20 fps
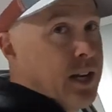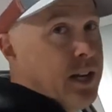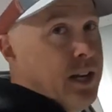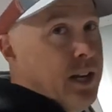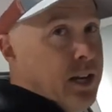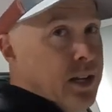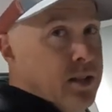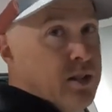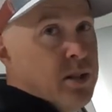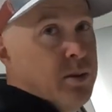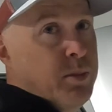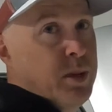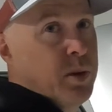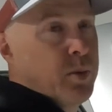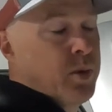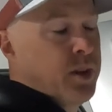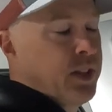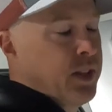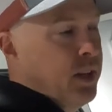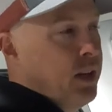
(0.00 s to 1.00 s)
kind of
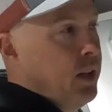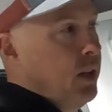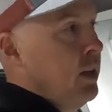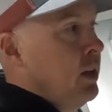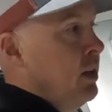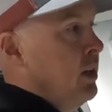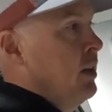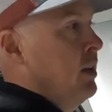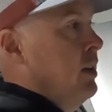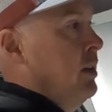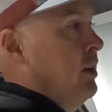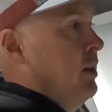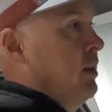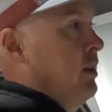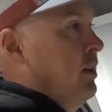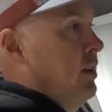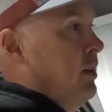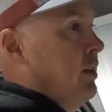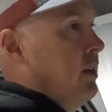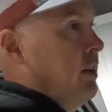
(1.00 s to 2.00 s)
intimate with it,
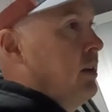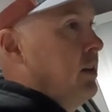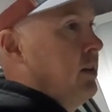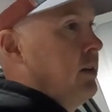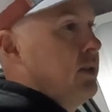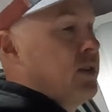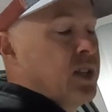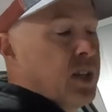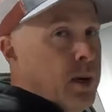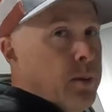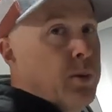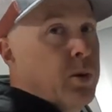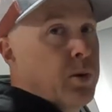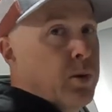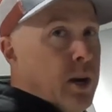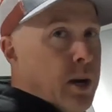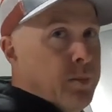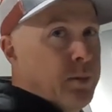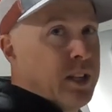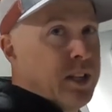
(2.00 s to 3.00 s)
uh, there's a couple
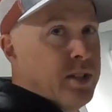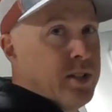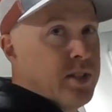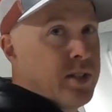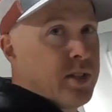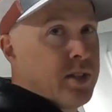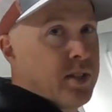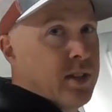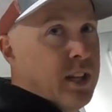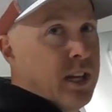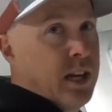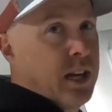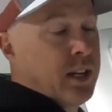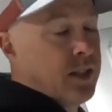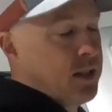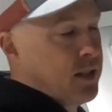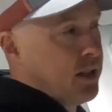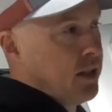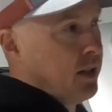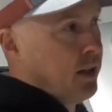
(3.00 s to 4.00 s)
gremlins
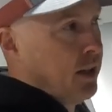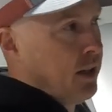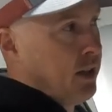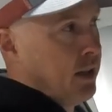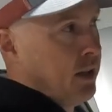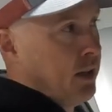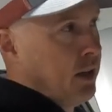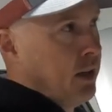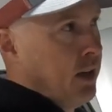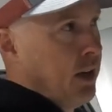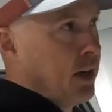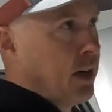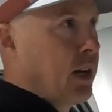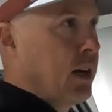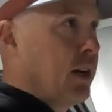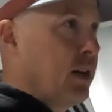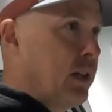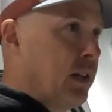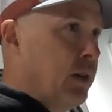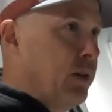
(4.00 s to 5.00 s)
that uh, I
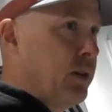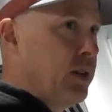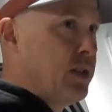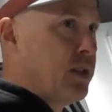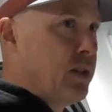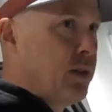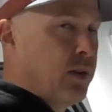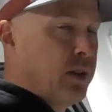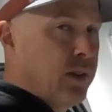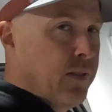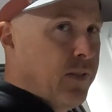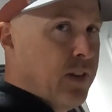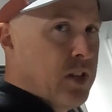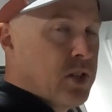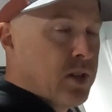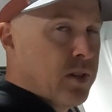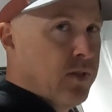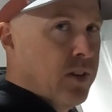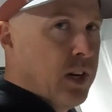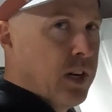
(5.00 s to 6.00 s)
kind of alluded to in the
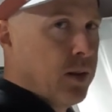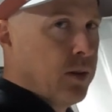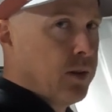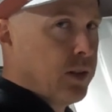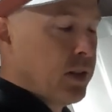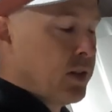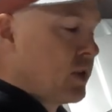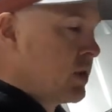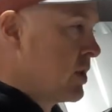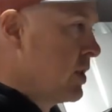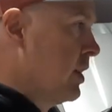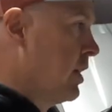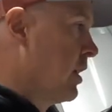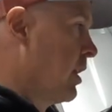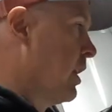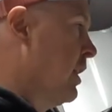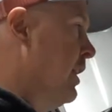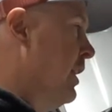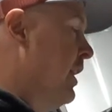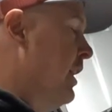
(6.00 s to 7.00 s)
feature video on this
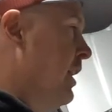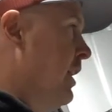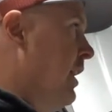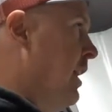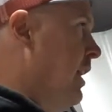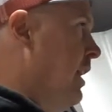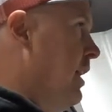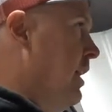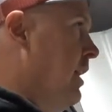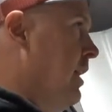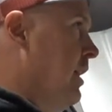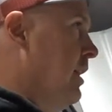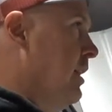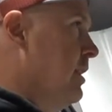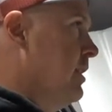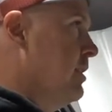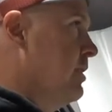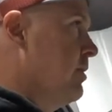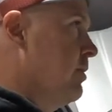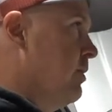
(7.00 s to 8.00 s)
truck,
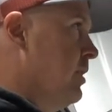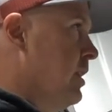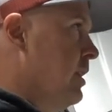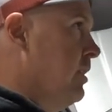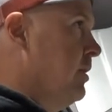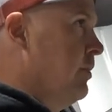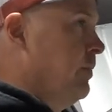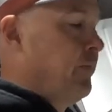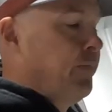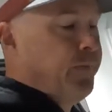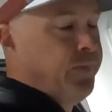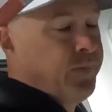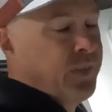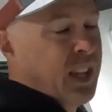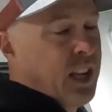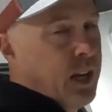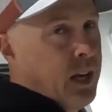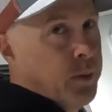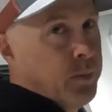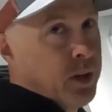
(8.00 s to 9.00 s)
and well,
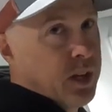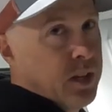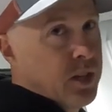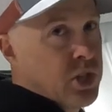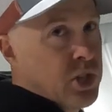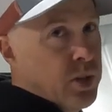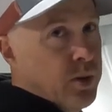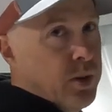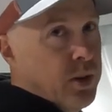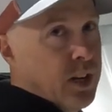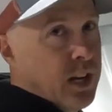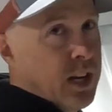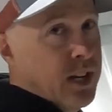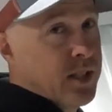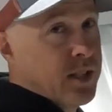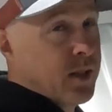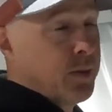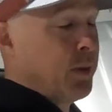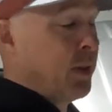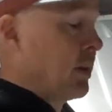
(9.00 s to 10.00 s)
I'm going to show you
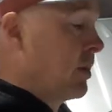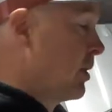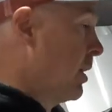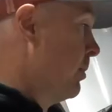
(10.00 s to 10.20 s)
guys some of the